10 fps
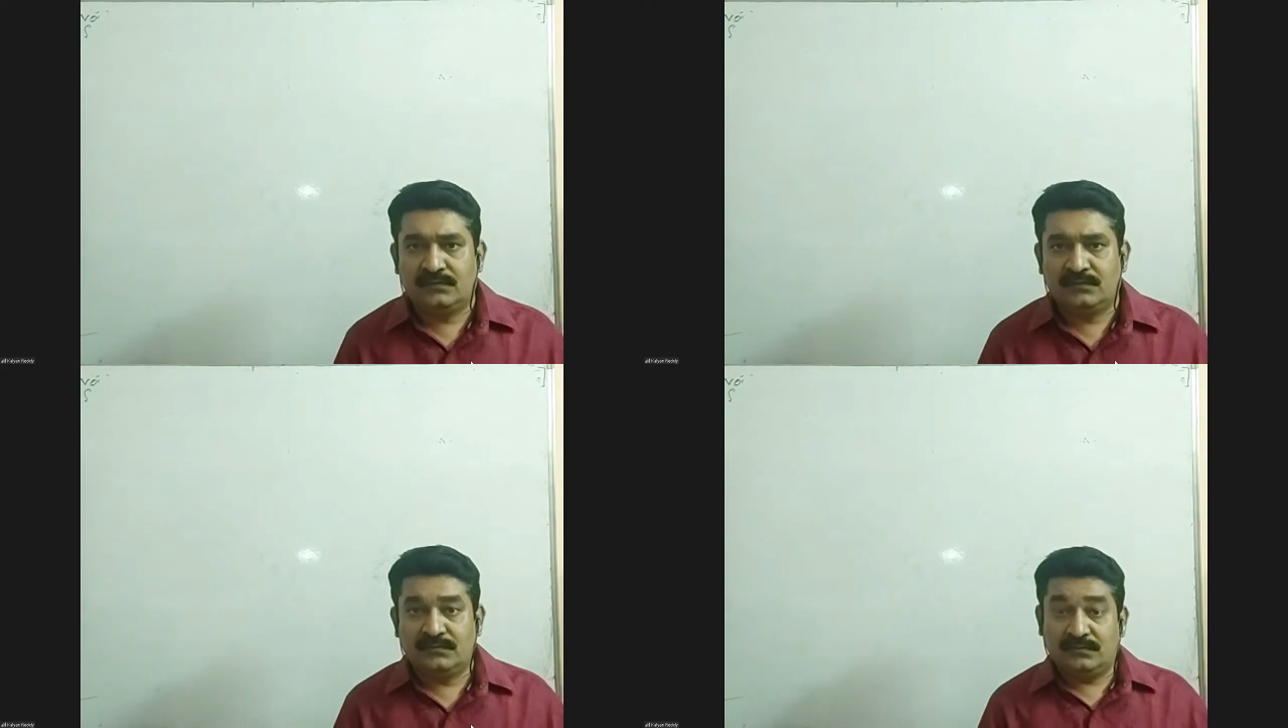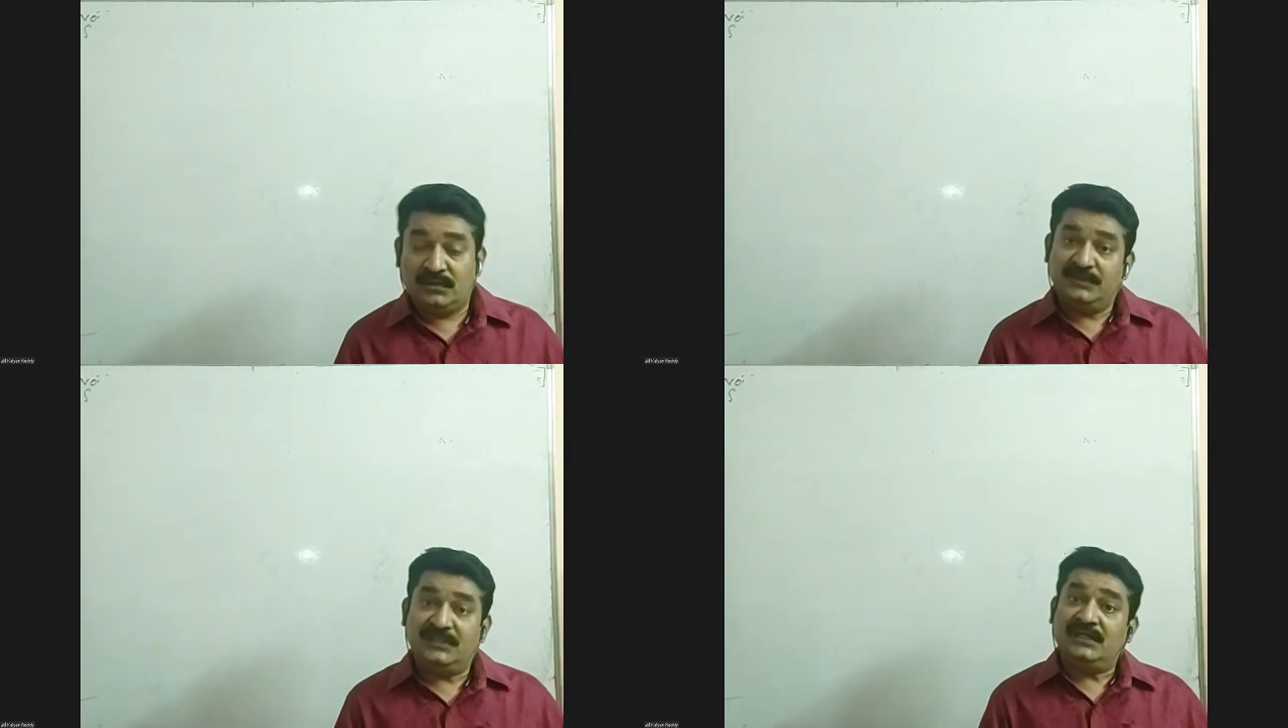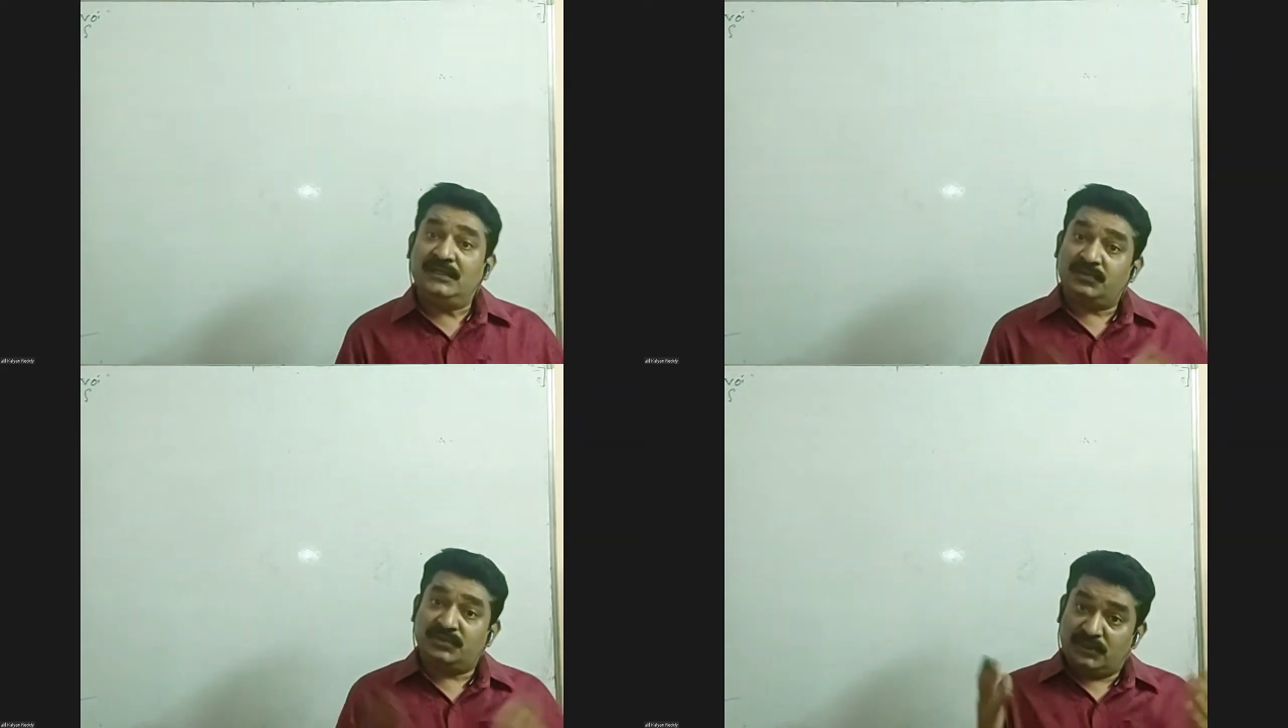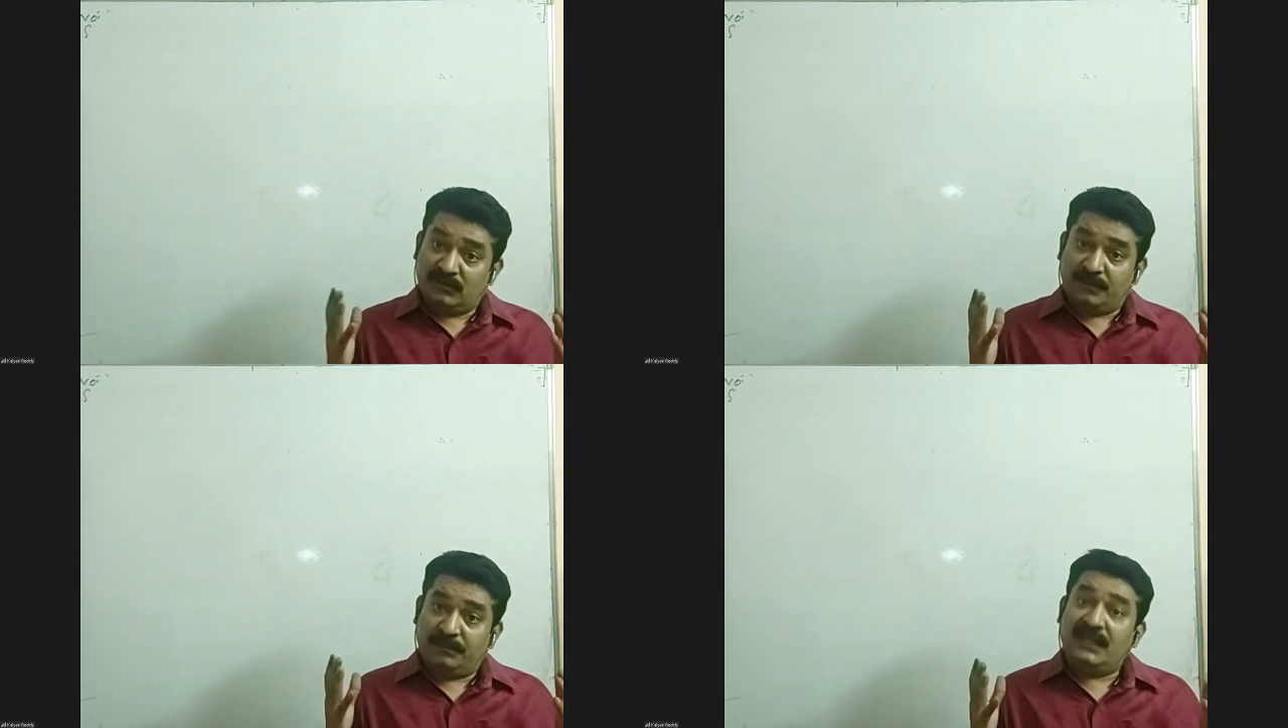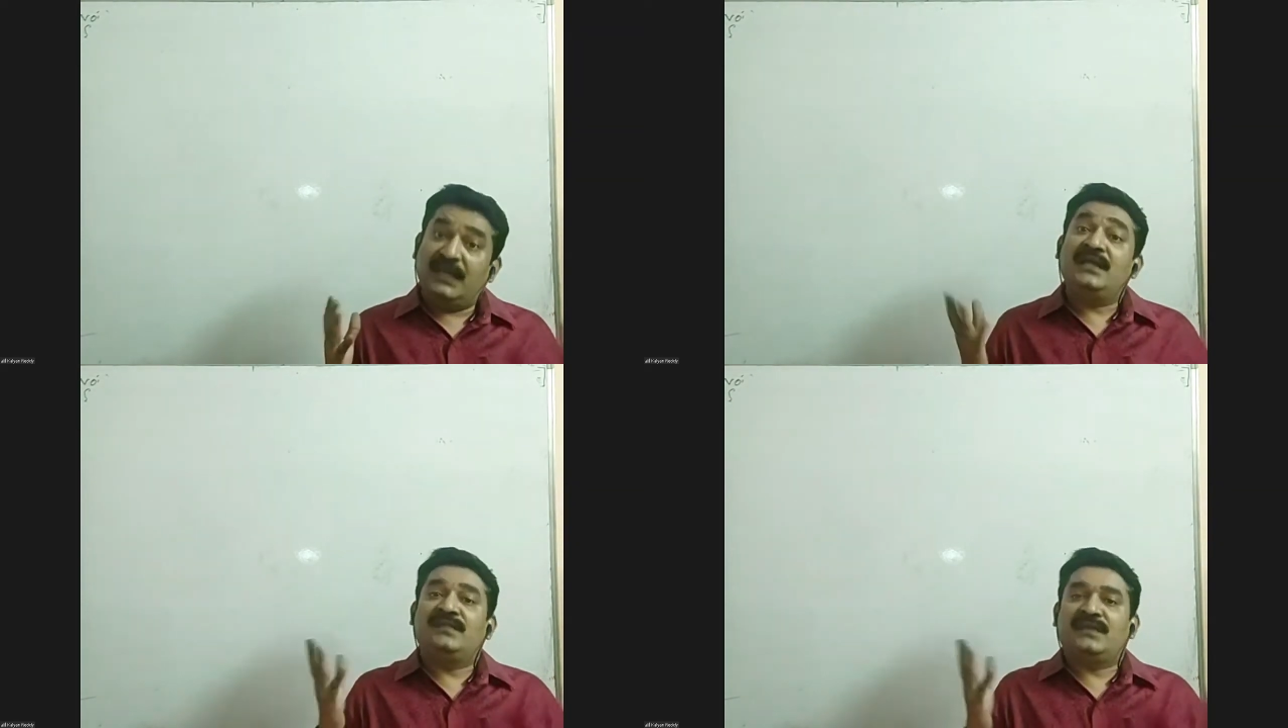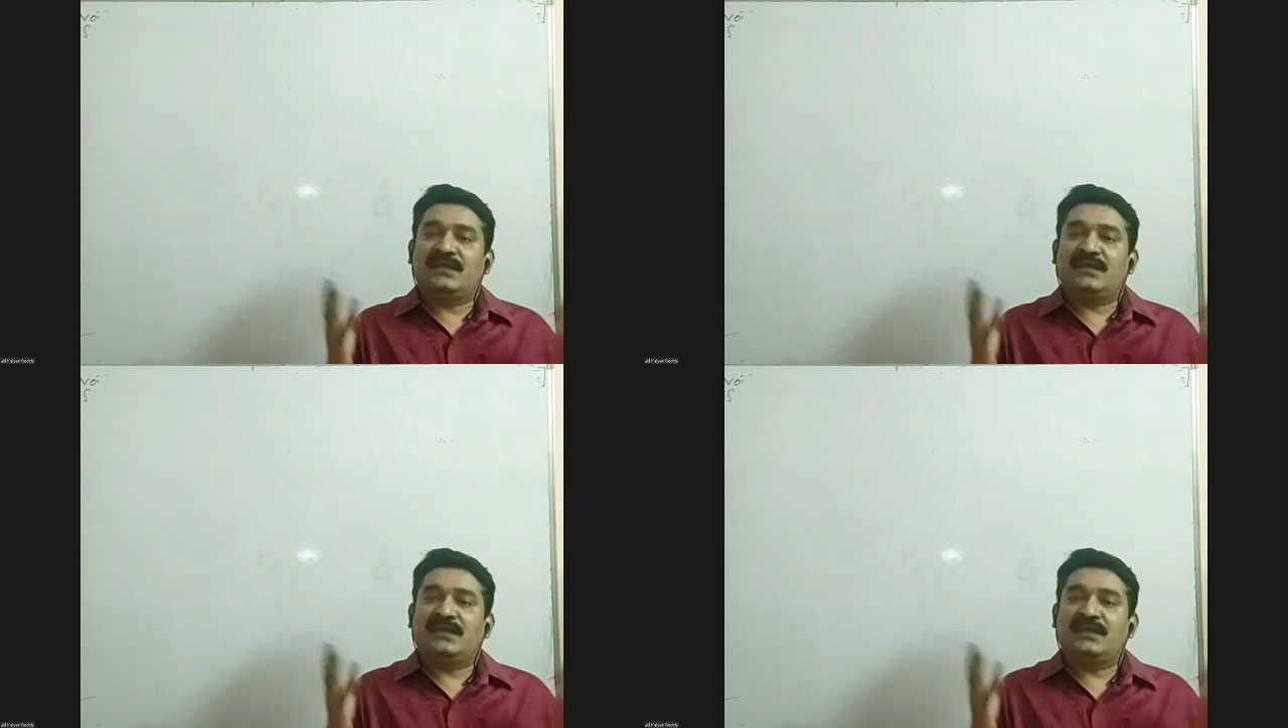We need to be there in a position to develop anything.